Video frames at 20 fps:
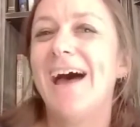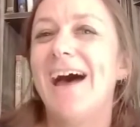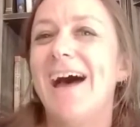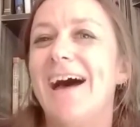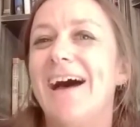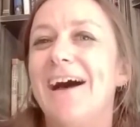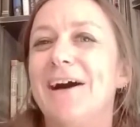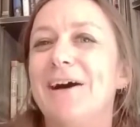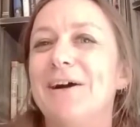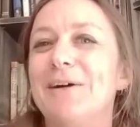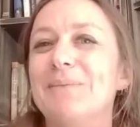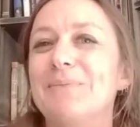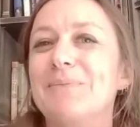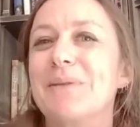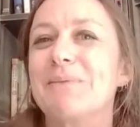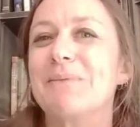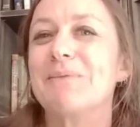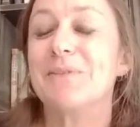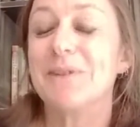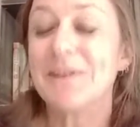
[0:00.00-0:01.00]

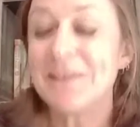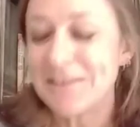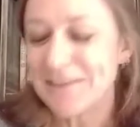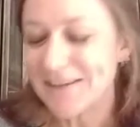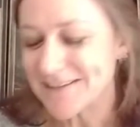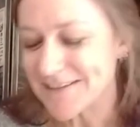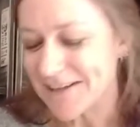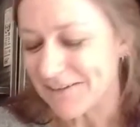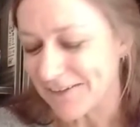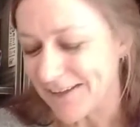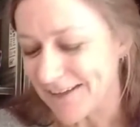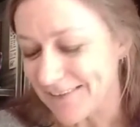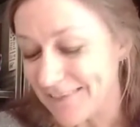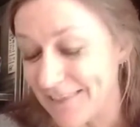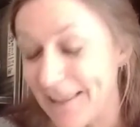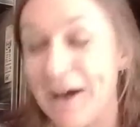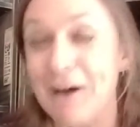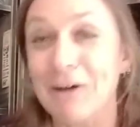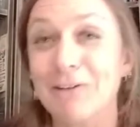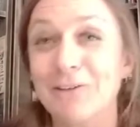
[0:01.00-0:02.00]
But one of the things I really
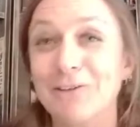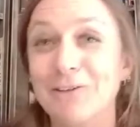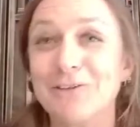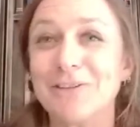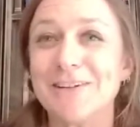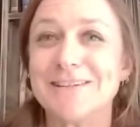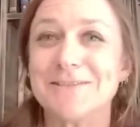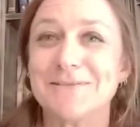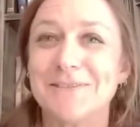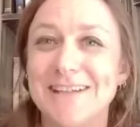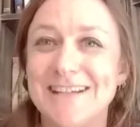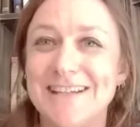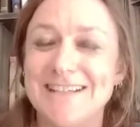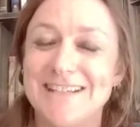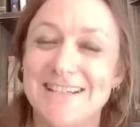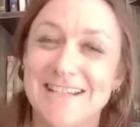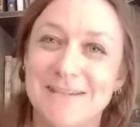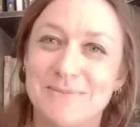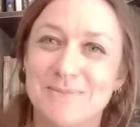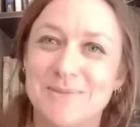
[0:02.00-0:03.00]
love is when he
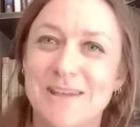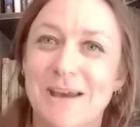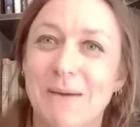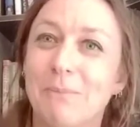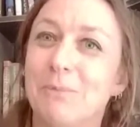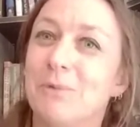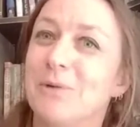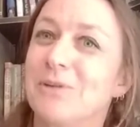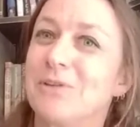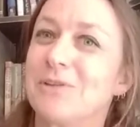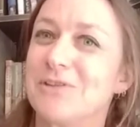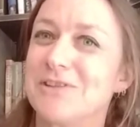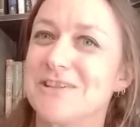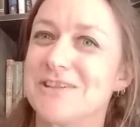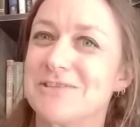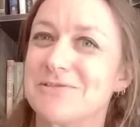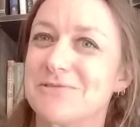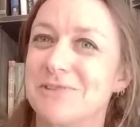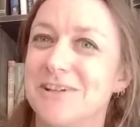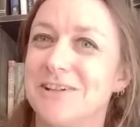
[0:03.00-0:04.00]
teams up with
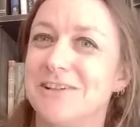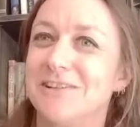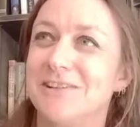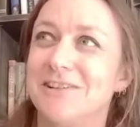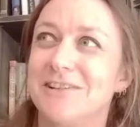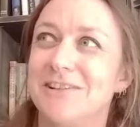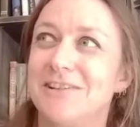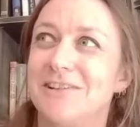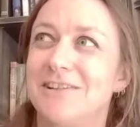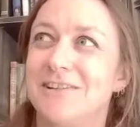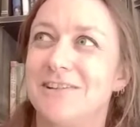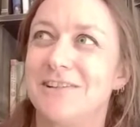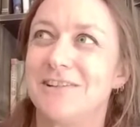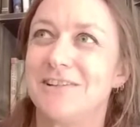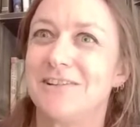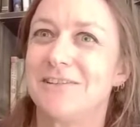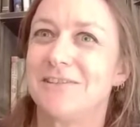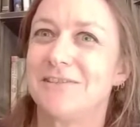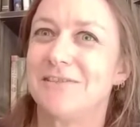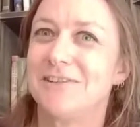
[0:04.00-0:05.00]
Chris Riddell.
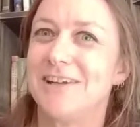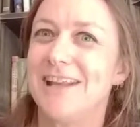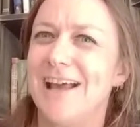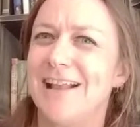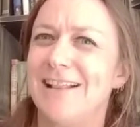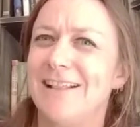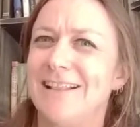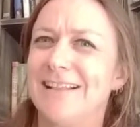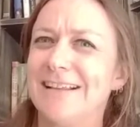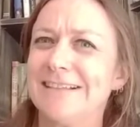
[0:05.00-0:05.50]
I